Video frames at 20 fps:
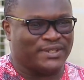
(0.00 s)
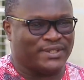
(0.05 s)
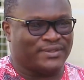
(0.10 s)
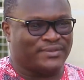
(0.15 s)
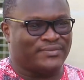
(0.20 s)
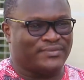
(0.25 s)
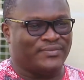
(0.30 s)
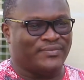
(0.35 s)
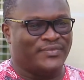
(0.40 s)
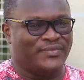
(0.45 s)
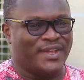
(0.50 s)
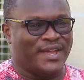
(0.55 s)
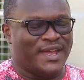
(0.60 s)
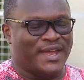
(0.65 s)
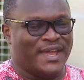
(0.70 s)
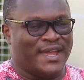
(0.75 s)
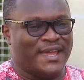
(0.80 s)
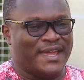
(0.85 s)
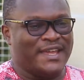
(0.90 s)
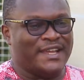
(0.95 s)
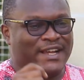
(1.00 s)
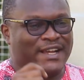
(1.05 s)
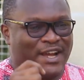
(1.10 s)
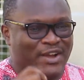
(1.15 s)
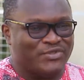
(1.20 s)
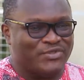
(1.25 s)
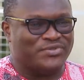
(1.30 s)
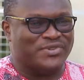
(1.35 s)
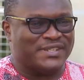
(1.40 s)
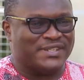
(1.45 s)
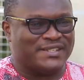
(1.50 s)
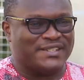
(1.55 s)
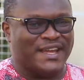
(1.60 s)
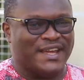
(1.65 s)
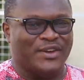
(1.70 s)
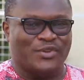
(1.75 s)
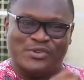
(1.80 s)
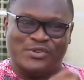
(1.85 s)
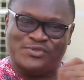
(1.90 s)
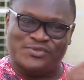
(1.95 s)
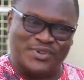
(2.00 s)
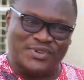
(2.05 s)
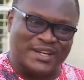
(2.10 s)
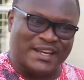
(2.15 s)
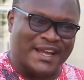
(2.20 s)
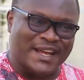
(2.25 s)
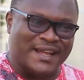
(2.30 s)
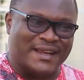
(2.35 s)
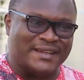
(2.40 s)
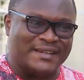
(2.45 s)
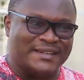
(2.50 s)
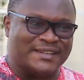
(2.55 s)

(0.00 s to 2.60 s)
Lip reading: In countries like Australia,